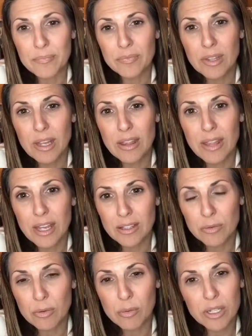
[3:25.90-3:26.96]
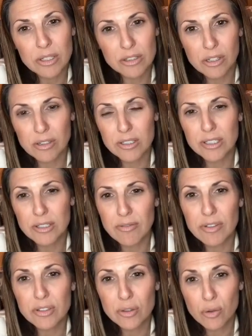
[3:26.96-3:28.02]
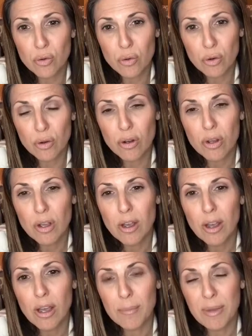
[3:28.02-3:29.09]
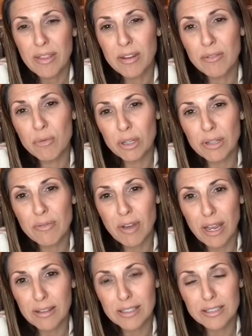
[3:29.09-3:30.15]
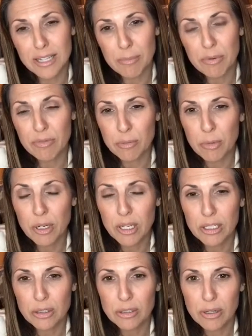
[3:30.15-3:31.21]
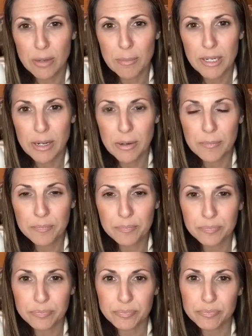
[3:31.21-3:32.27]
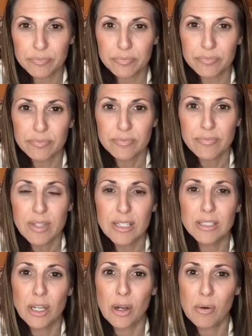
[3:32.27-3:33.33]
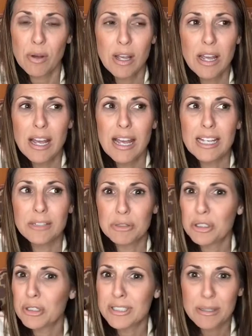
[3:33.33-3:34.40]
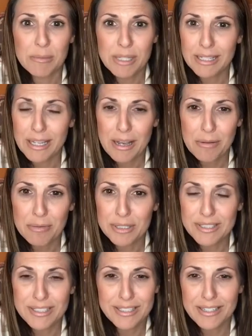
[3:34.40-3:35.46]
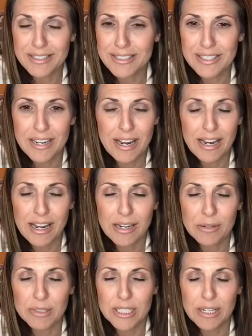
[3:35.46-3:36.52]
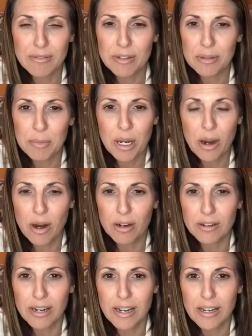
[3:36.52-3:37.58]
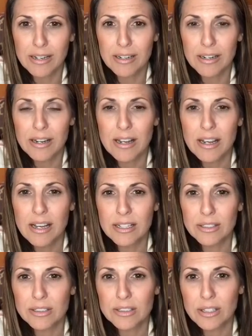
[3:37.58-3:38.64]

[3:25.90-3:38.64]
And that's when we can start to see physical and then really violent type of communication coming out. So it was just something that was discussed tonight, and it was heavy on my heart, and it's